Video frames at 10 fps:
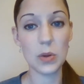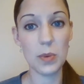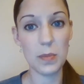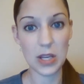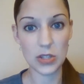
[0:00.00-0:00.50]

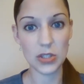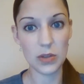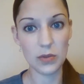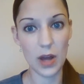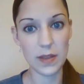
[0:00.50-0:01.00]
But make sure
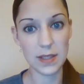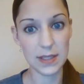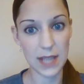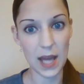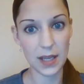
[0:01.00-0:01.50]
you've got the
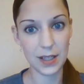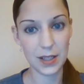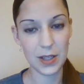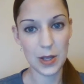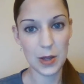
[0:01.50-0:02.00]
SAT
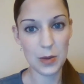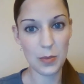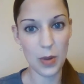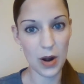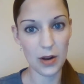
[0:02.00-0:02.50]

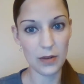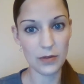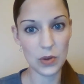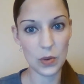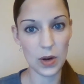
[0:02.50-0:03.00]
part of
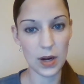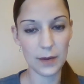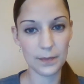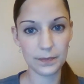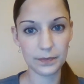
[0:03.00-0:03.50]

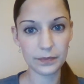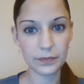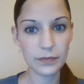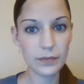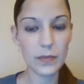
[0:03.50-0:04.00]
your
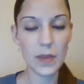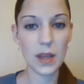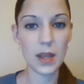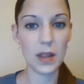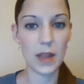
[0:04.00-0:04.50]

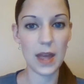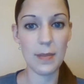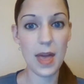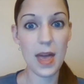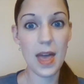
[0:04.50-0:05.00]
claim.
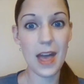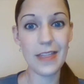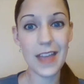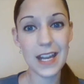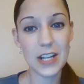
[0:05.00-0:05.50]

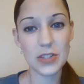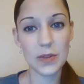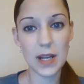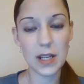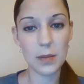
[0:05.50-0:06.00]
And then as you're
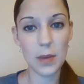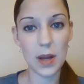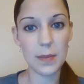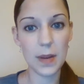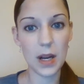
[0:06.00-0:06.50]
writing your
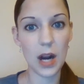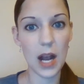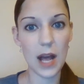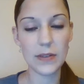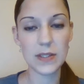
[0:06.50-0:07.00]
body
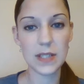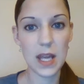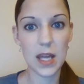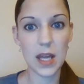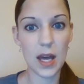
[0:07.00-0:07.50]
paragraphs,
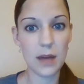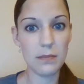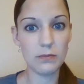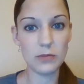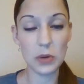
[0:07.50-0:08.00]

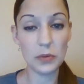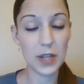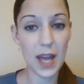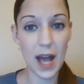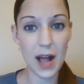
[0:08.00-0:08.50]
don't
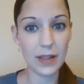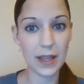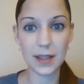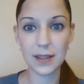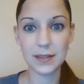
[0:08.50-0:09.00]
forget
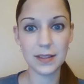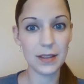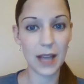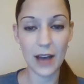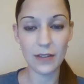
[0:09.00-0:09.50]
ALEC.
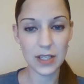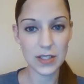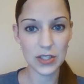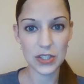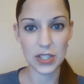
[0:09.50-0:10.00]
Have an
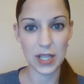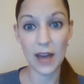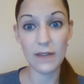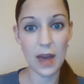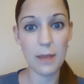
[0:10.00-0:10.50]
assertion,
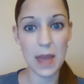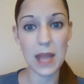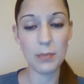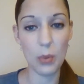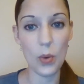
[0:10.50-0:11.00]
have that
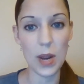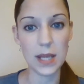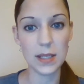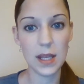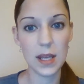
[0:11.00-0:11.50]
main
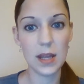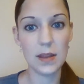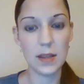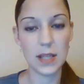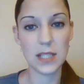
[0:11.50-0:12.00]
point
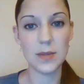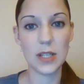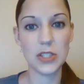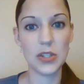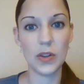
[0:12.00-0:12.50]
that ties
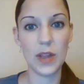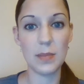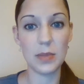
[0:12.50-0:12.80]
back to your claim.